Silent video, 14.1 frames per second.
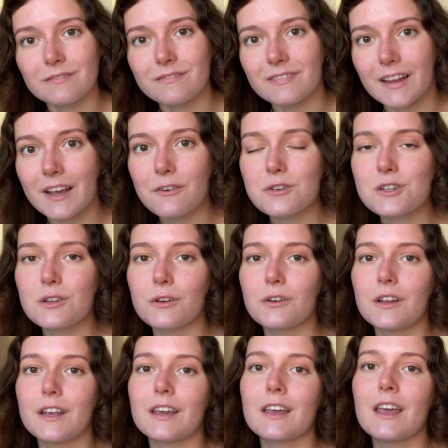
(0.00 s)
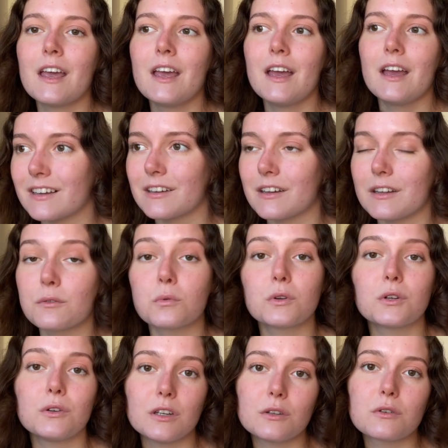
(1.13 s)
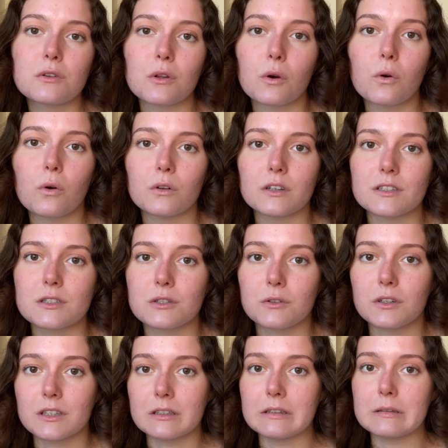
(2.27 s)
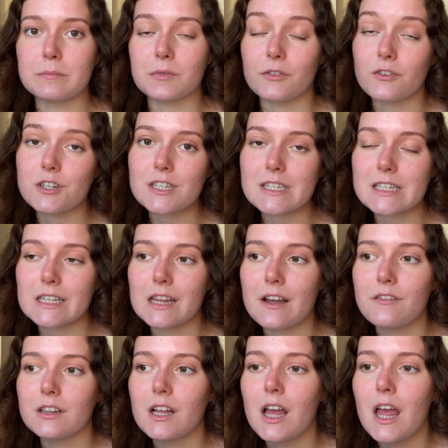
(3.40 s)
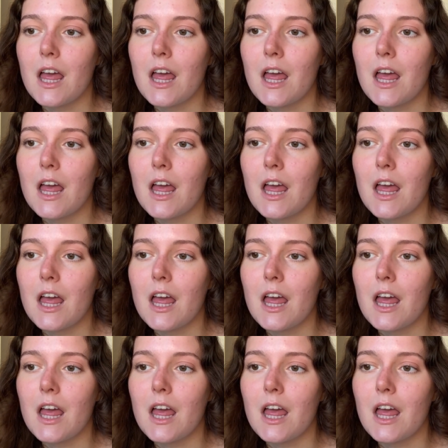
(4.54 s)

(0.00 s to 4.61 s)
language learning and what you need to know on a certain proficiency level,